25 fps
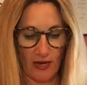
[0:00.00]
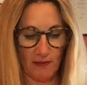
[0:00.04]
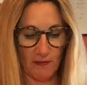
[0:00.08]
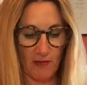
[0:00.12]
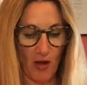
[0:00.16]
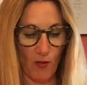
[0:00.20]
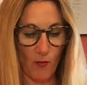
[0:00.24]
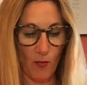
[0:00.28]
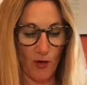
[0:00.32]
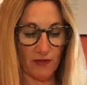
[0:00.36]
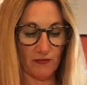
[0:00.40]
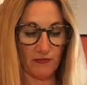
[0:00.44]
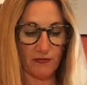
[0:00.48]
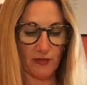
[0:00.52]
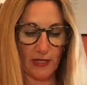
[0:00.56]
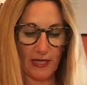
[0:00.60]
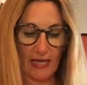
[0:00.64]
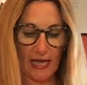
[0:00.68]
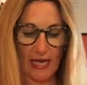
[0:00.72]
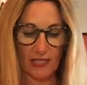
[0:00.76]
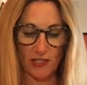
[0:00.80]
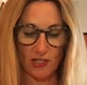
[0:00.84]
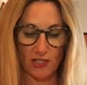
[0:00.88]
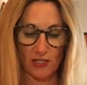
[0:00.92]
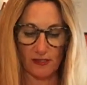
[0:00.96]
I'm not one for
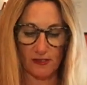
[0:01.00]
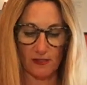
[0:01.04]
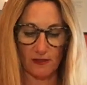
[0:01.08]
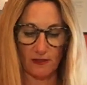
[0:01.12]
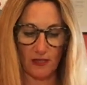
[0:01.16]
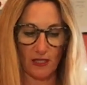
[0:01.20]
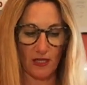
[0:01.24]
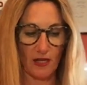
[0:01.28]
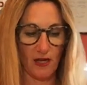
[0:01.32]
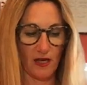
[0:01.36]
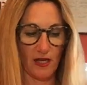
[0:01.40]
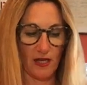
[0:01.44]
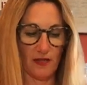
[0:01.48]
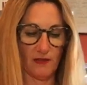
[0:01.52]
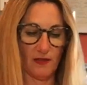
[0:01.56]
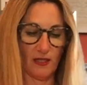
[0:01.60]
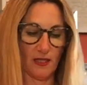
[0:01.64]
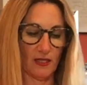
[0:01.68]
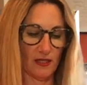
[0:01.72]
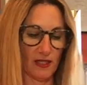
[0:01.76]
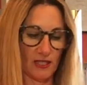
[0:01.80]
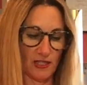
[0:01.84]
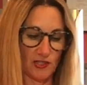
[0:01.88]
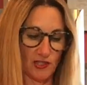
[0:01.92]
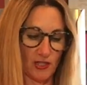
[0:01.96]
gadgets in
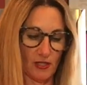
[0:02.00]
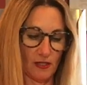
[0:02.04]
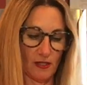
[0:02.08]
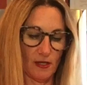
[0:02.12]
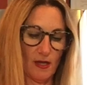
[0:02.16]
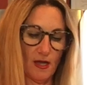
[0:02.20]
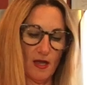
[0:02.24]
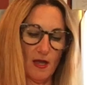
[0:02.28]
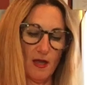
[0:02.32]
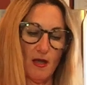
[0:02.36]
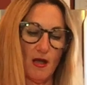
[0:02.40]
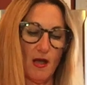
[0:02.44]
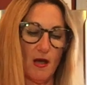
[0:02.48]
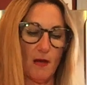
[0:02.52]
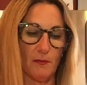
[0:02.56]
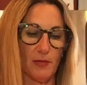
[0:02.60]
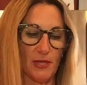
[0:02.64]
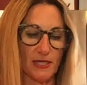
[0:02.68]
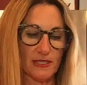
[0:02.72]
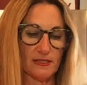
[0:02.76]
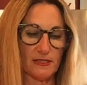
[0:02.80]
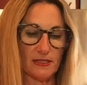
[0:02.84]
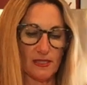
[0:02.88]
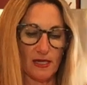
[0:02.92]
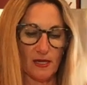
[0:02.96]
the kitchen,
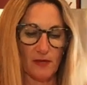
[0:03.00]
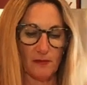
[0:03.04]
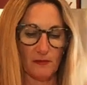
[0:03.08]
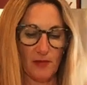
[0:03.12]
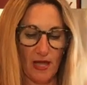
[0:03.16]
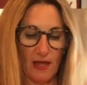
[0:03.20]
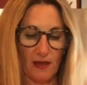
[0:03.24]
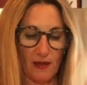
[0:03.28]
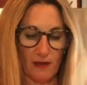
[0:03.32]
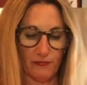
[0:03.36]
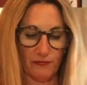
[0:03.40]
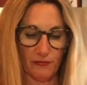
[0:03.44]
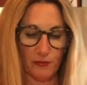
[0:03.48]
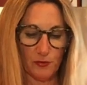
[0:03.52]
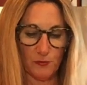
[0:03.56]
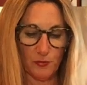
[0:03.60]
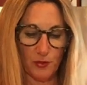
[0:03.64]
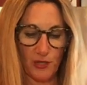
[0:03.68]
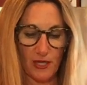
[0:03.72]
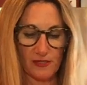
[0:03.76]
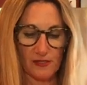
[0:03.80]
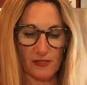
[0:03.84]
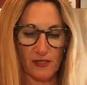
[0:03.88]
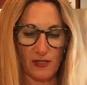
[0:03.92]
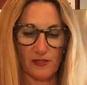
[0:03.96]
but a food
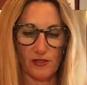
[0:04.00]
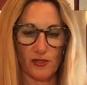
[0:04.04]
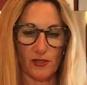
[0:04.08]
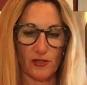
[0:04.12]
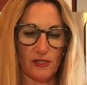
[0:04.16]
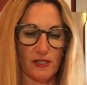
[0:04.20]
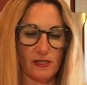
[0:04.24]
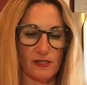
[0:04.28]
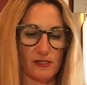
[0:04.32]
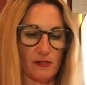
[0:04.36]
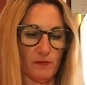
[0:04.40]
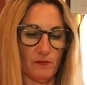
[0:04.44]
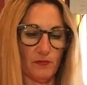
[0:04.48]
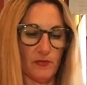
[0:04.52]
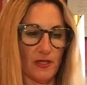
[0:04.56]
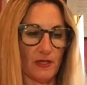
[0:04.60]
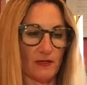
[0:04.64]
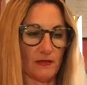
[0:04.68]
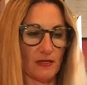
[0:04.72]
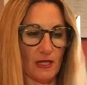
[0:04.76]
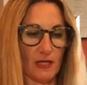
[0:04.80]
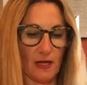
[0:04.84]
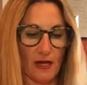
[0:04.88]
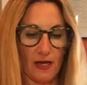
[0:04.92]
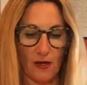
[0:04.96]
processor is
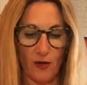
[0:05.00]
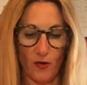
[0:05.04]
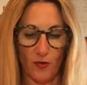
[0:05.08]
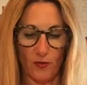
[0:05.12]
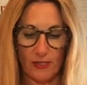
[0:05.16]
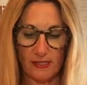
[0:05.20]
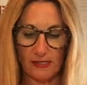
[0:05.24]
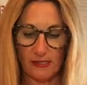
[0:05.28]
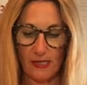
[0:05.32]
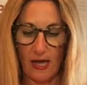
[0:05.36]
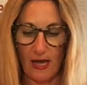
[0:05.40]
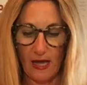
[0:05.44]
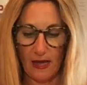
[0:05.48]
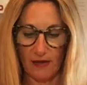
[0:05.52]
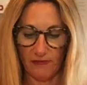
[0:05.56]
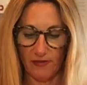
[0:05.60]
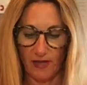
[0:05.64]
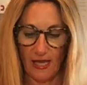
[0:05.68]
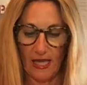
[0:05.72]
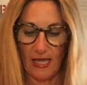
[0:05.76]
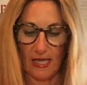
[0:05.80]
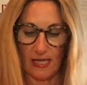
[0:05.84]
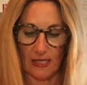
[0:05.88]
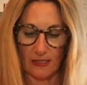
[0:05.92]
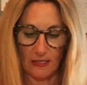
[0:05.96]
something that I always have
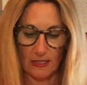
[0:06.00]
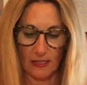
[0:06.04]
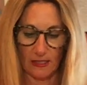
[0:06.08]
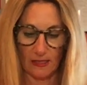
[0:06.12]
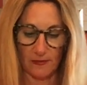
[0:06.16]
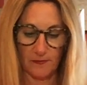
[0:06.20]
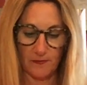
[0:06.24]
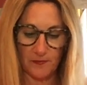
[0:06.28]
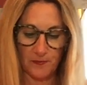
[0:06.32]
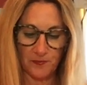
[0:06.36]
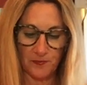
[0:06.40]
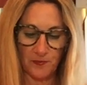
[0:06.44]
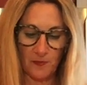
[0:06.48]
handy.